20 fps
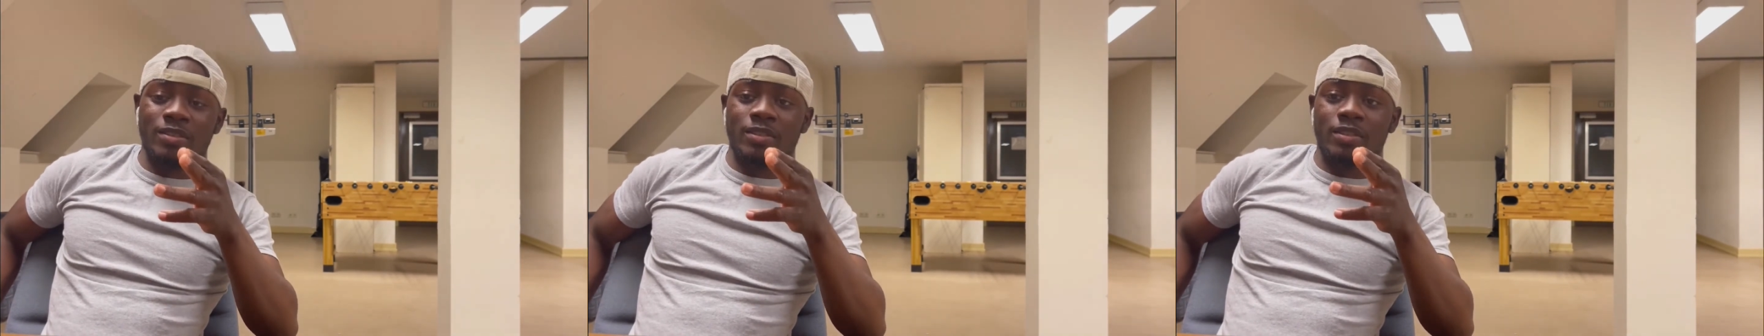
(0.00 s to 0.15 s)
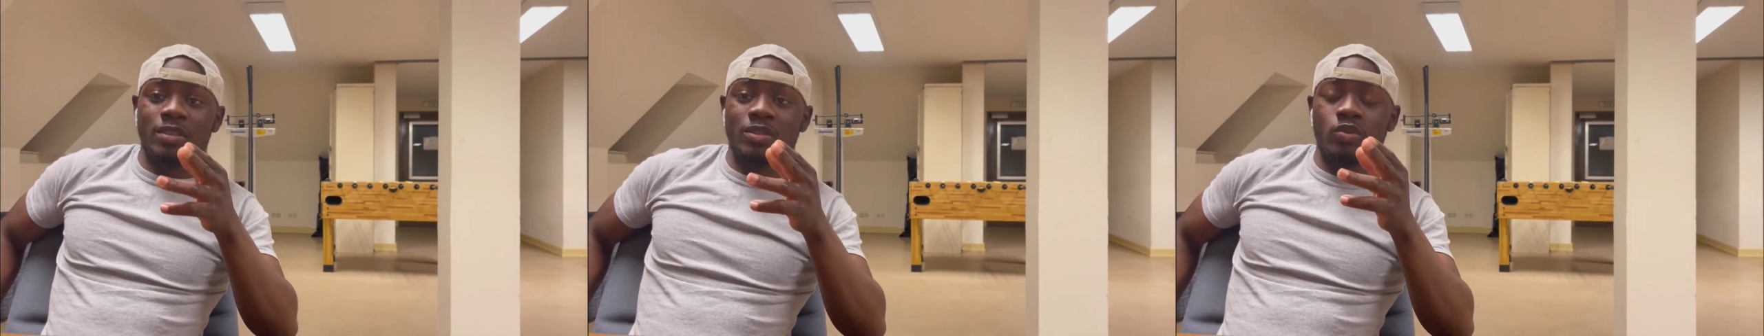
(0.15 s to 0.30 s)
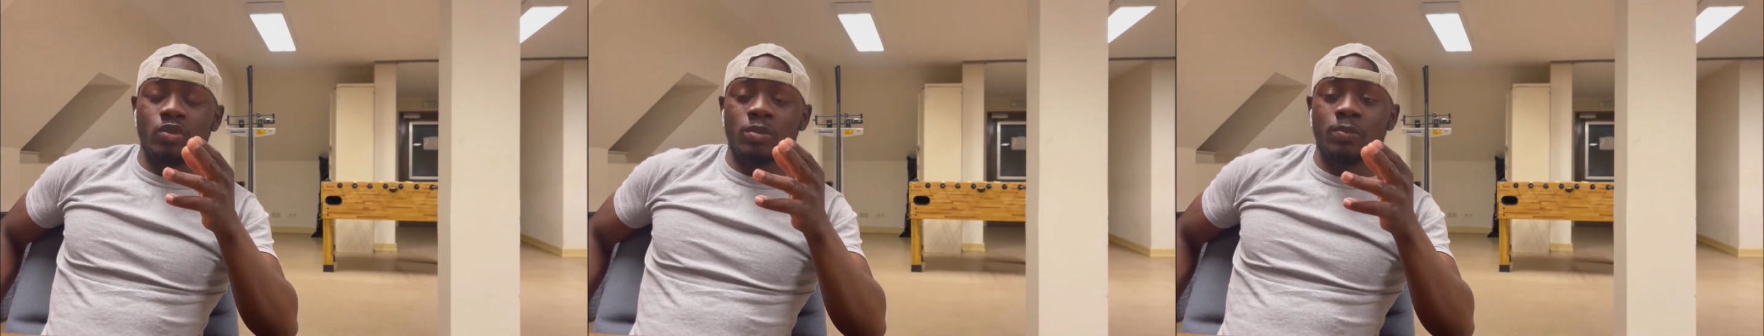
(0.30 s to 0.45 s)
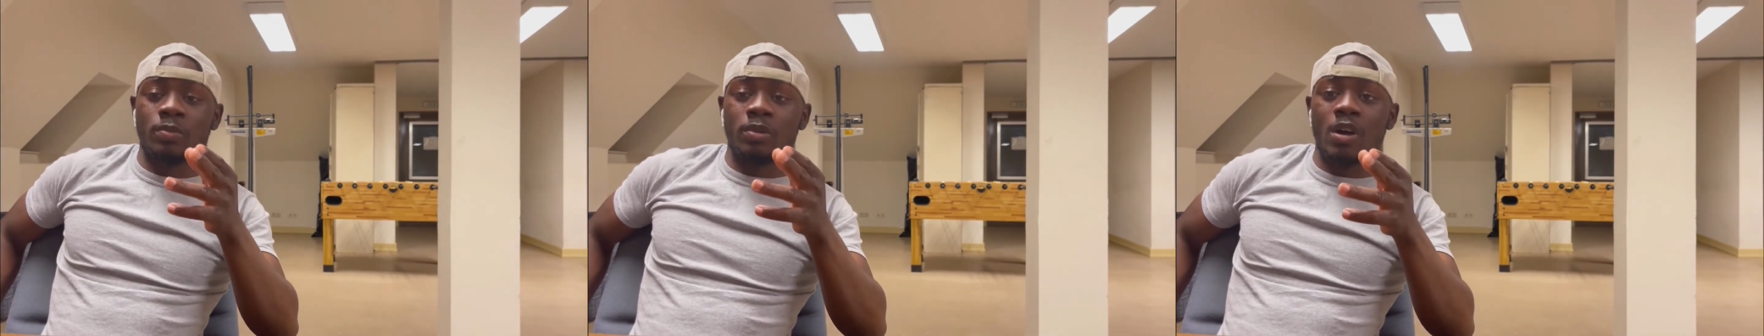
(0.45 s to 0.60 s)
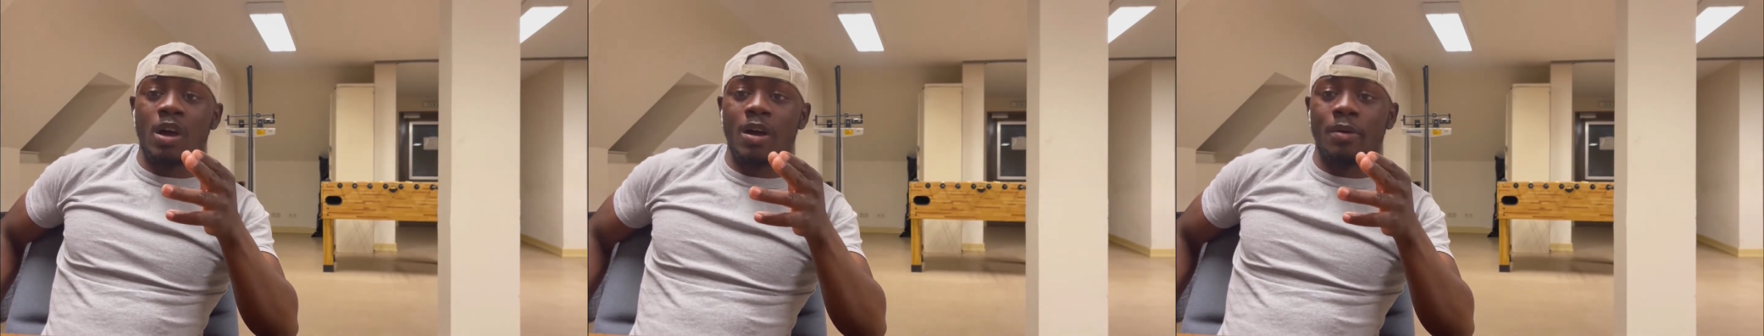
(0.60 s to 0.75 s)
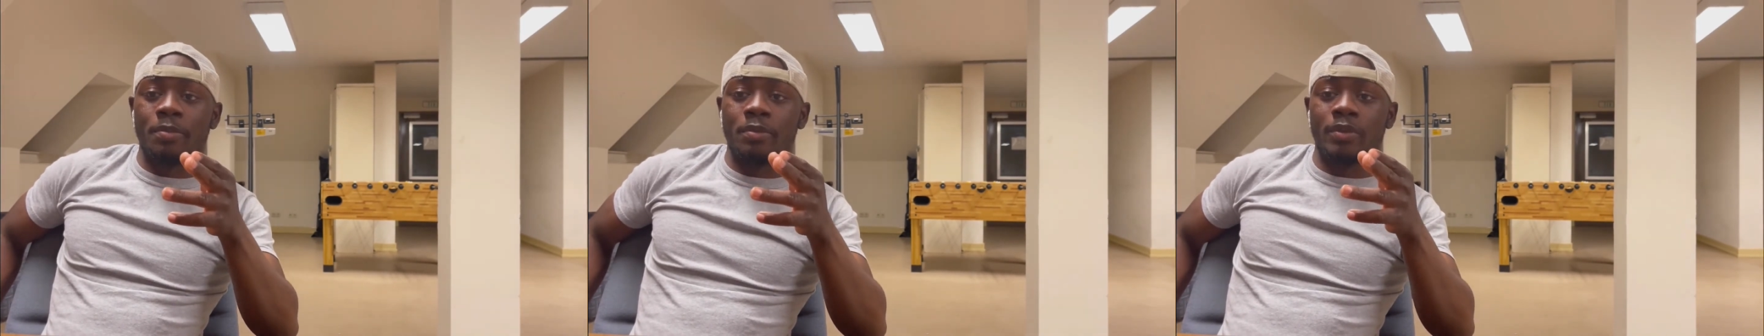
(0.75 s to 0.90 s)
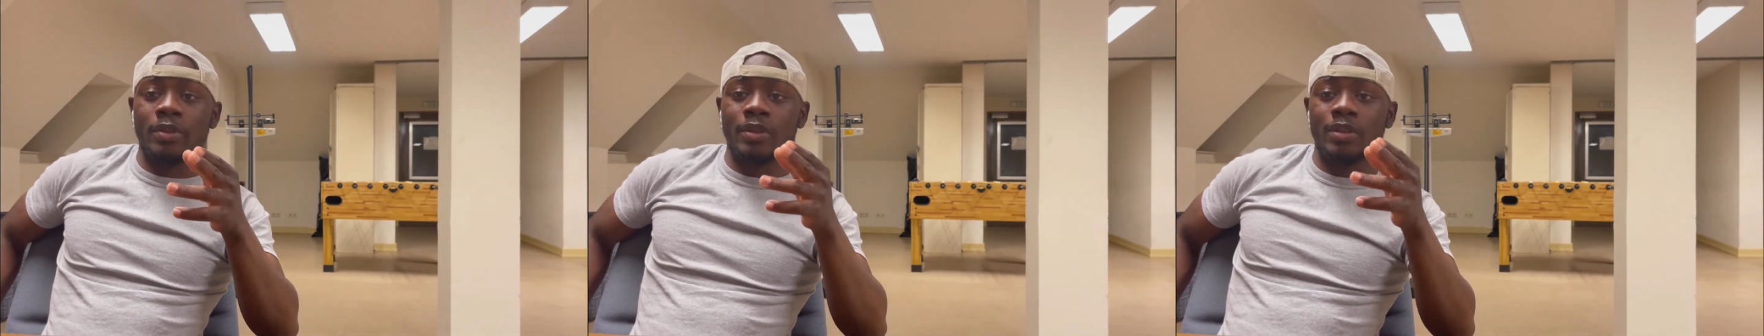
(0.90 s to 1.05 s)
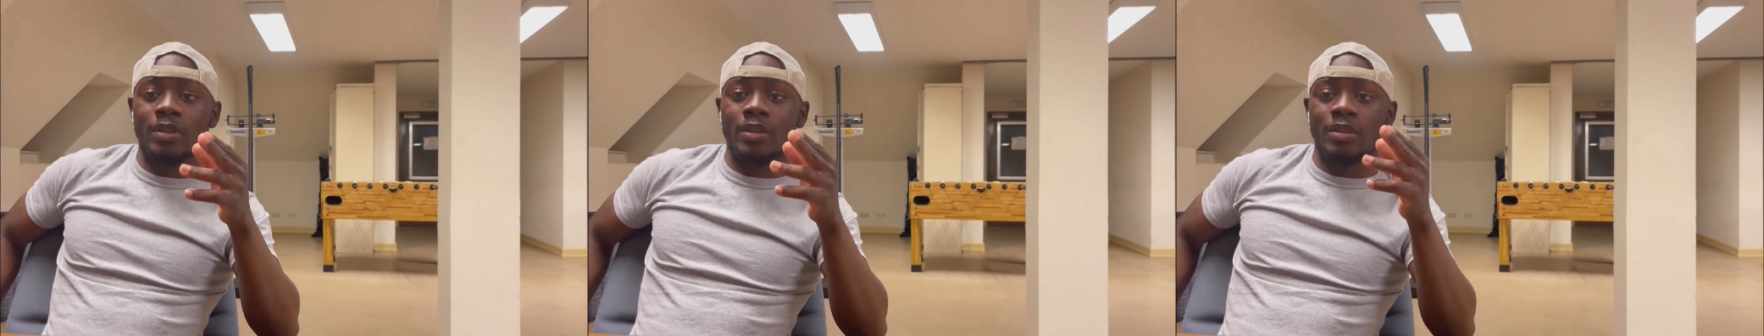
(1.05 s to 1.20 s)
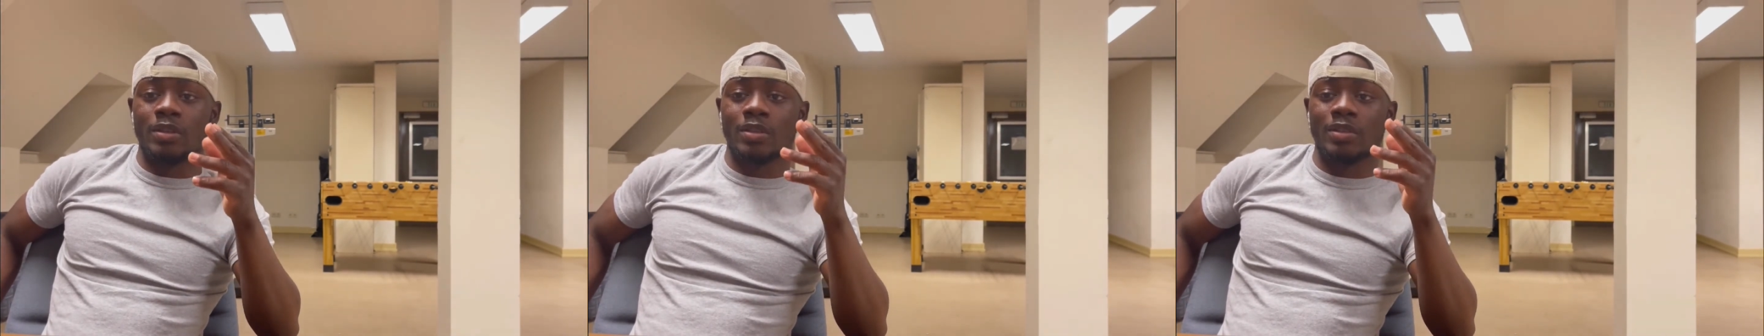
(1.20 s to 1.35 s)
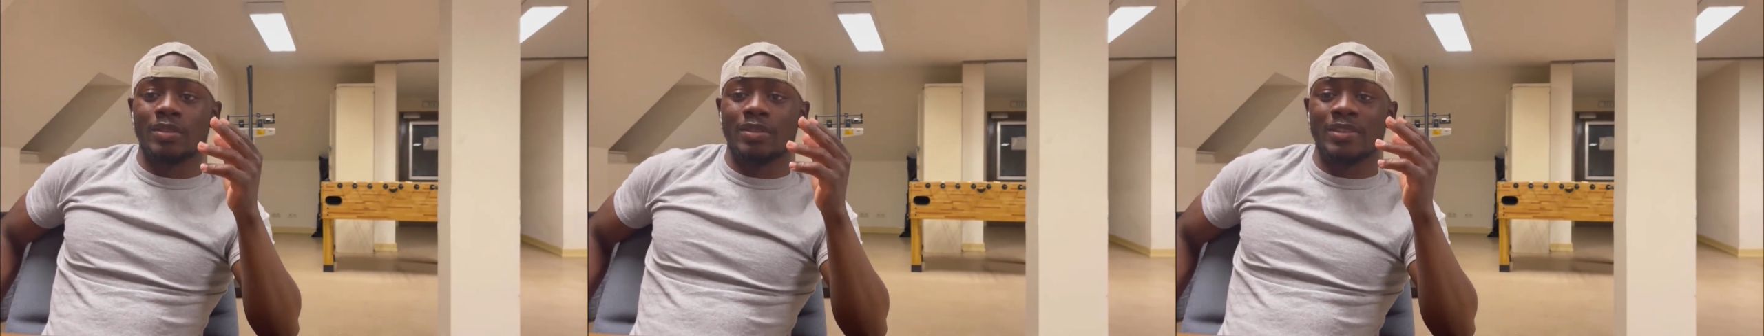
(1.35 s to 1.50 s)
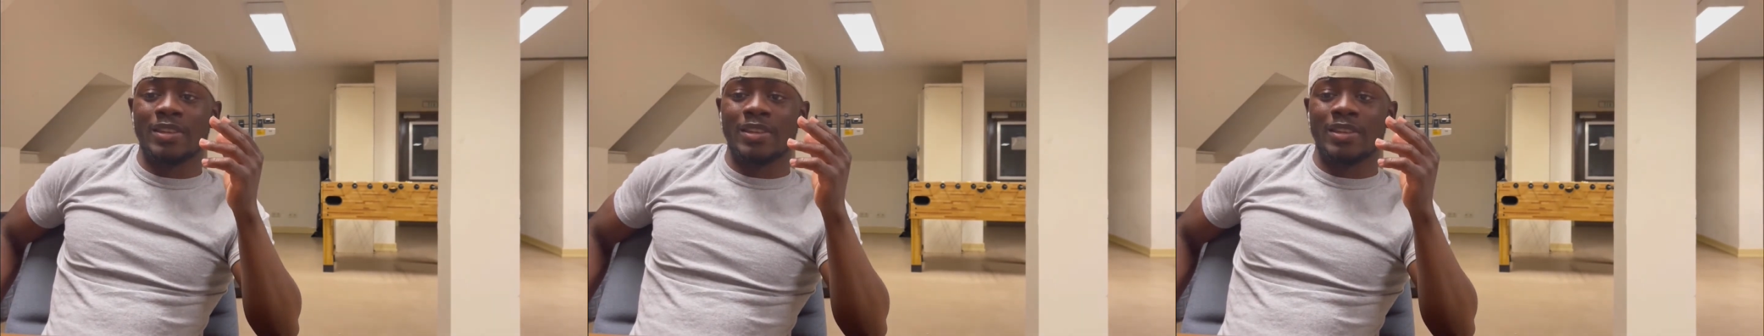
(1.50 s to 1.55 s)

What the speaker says: this was probably